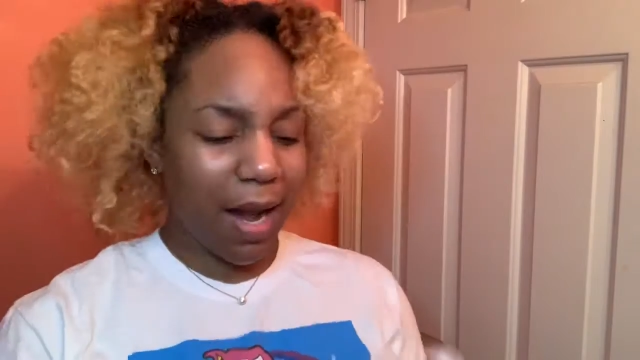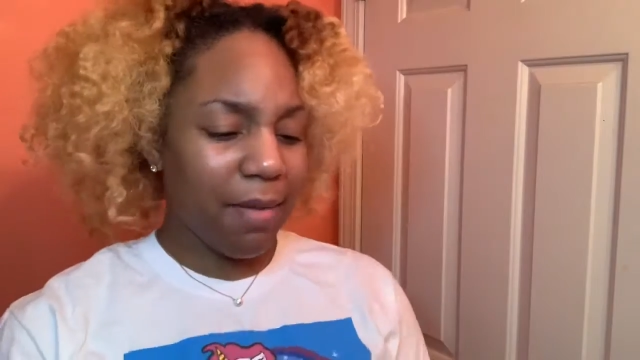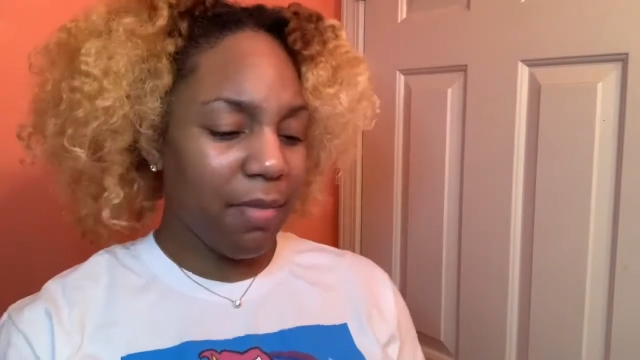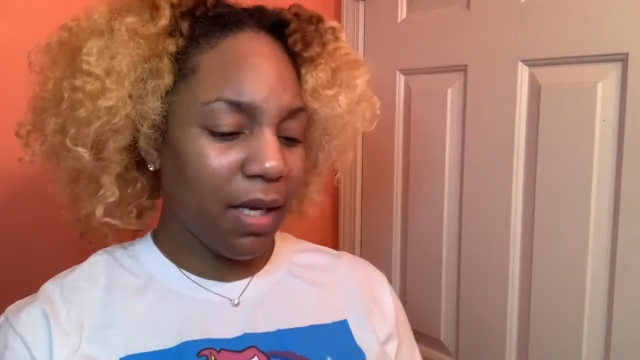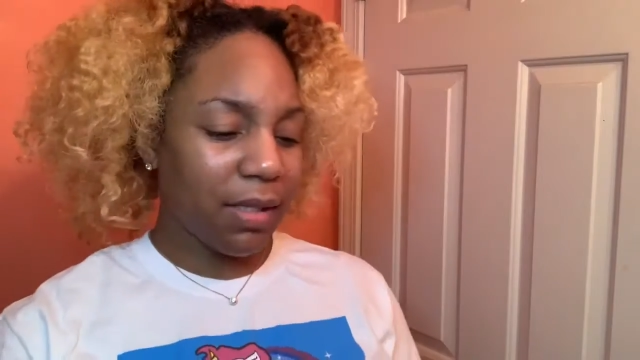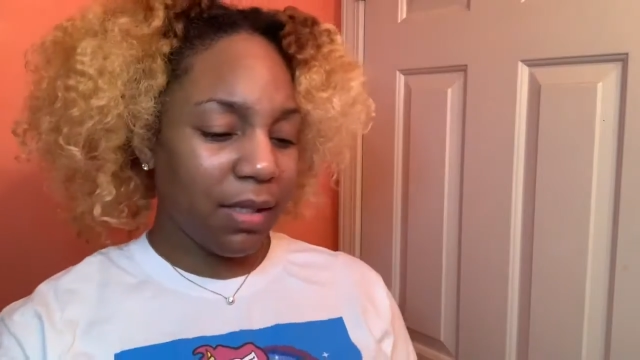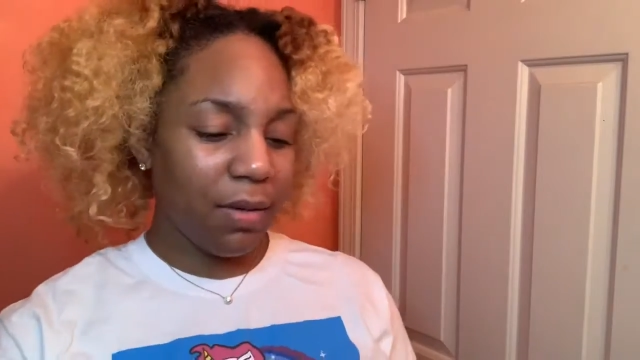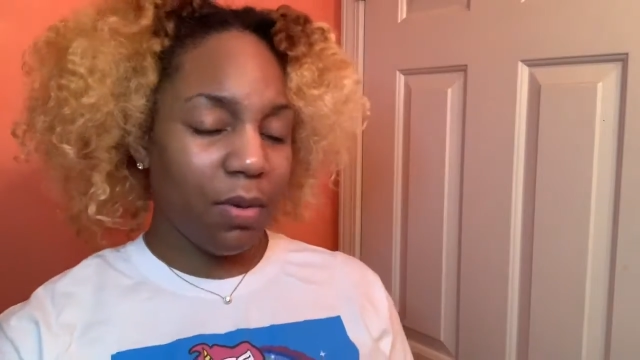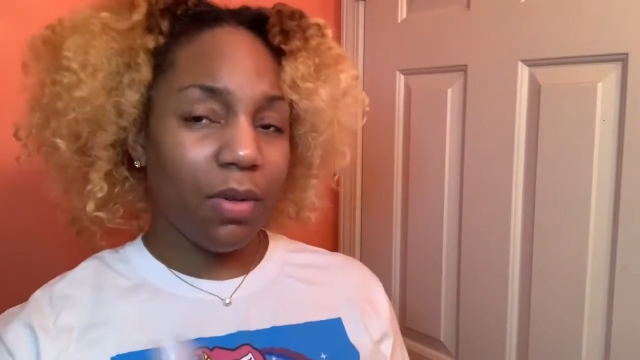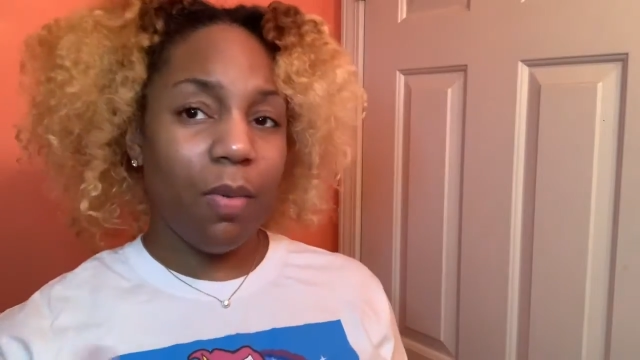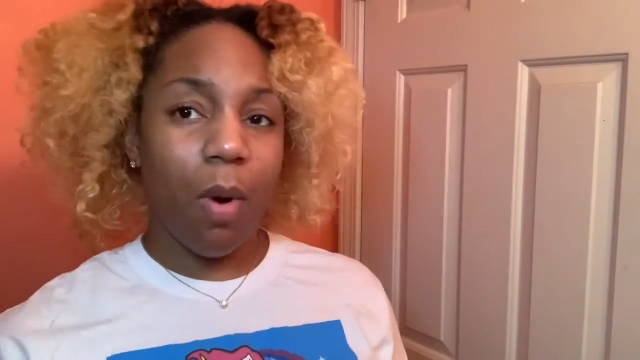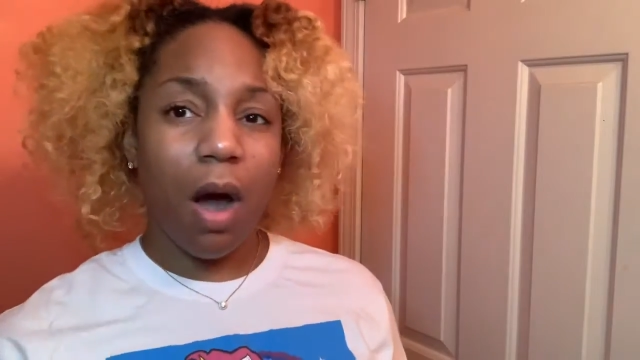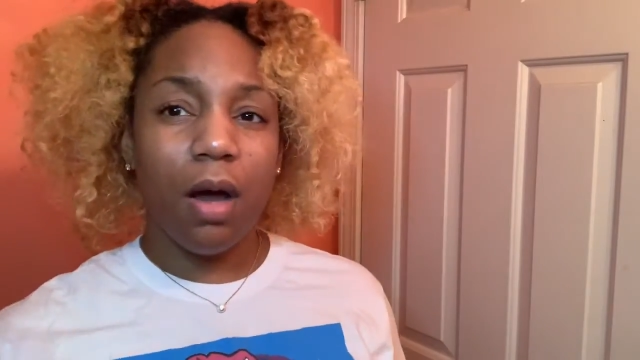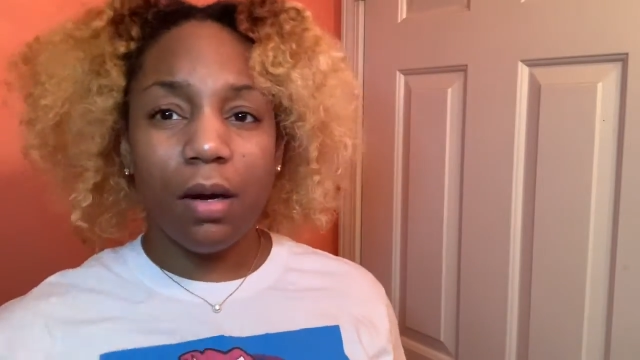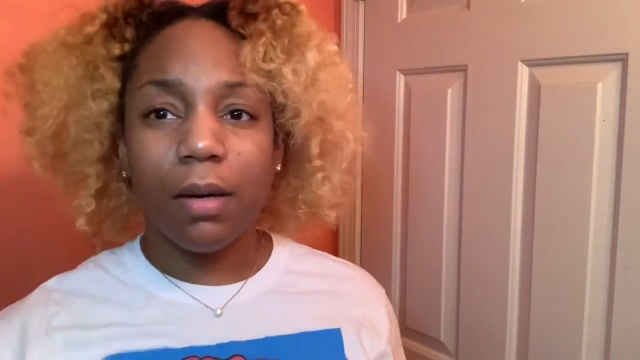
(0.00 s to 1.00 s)
mix it with
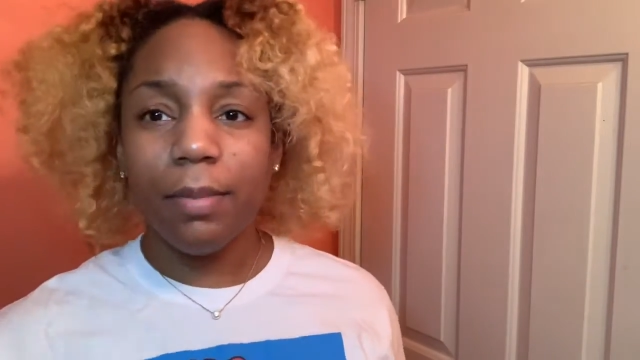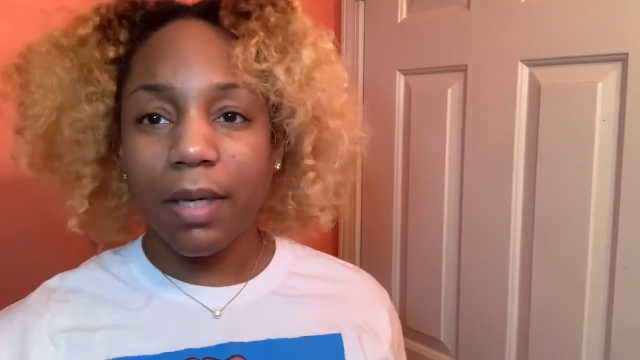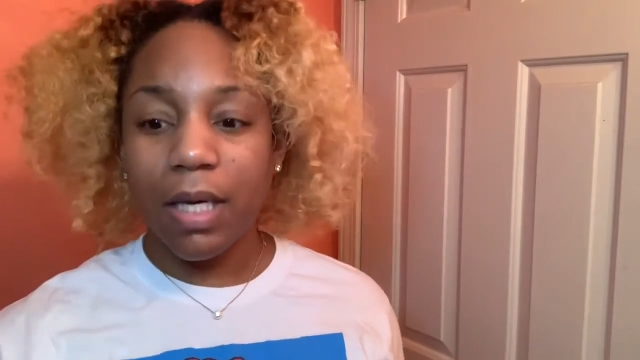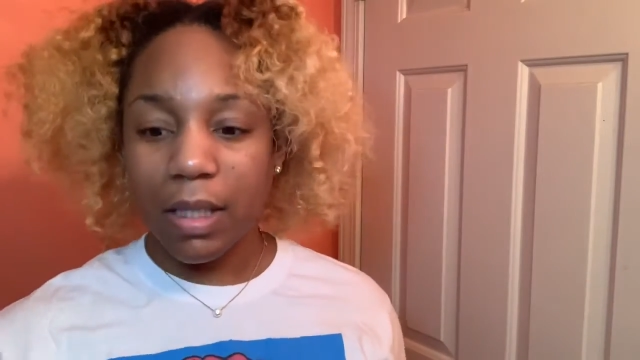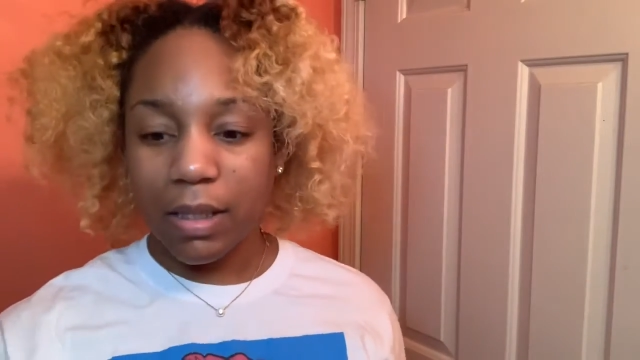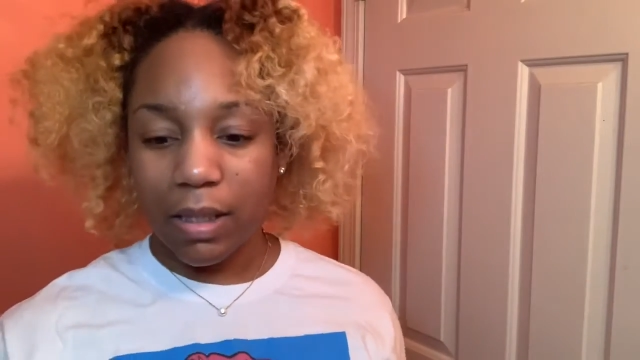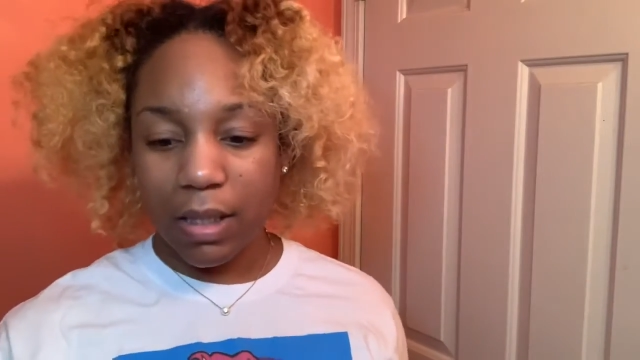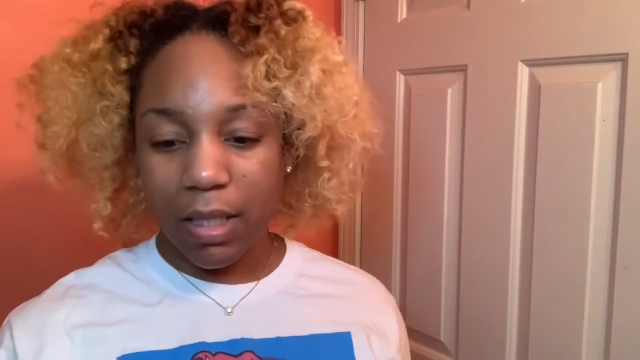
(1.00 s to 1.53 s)
water because it